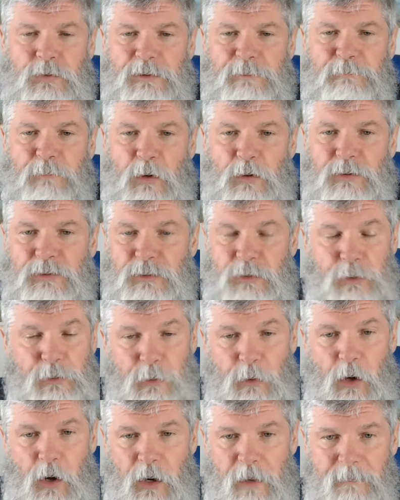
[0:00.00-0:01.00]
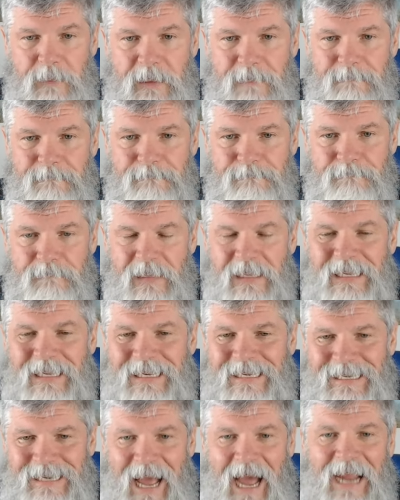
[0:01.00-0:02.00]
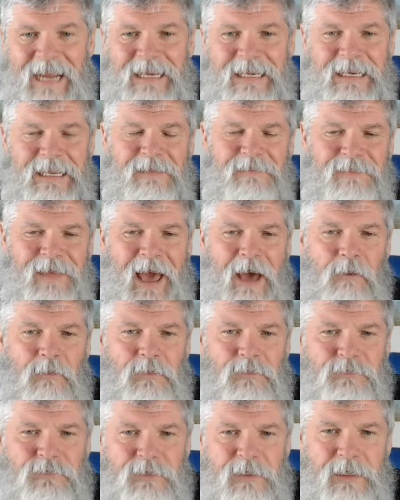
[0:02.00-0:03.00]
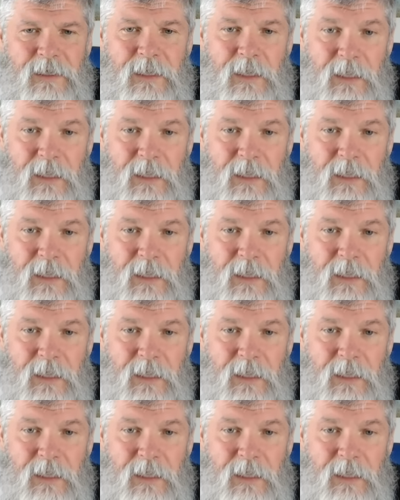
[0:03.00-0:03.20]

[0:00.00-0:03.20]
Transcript: his personal little army, 90,000